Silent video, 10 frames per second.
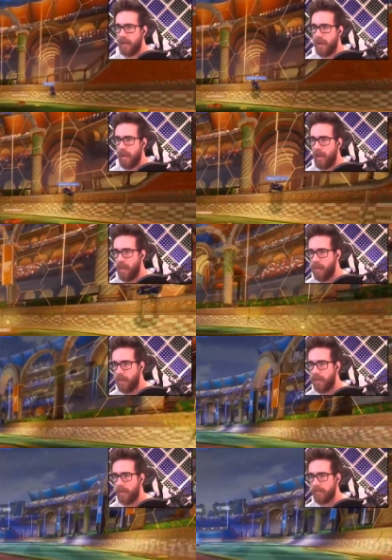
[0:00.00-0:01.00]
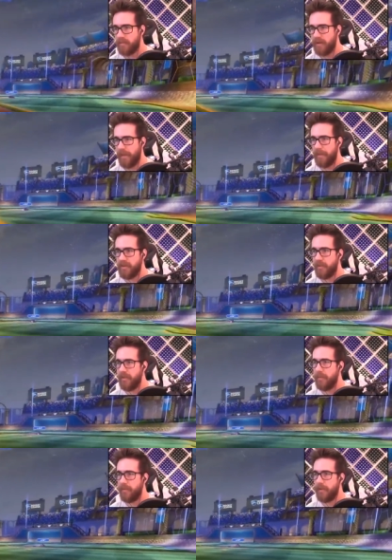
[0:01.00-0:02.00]
Yep. I'm trying to pinch it with
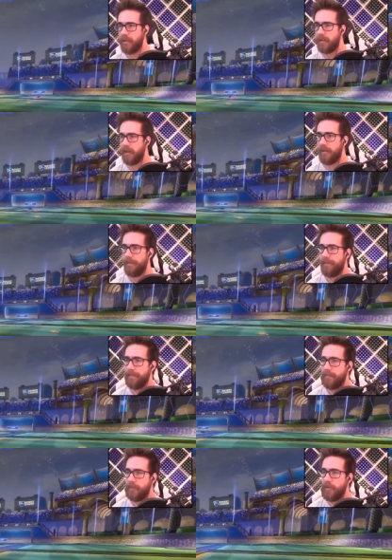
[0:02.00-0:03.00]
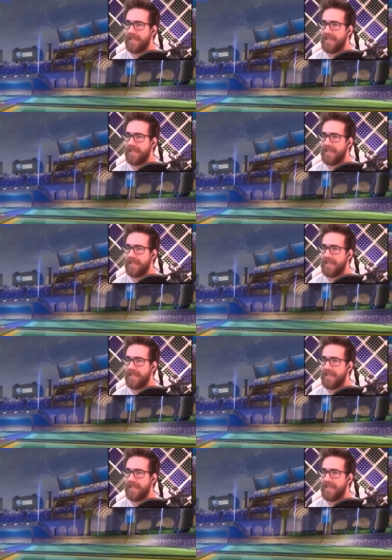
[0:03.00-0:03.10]
you, but you're good. Do the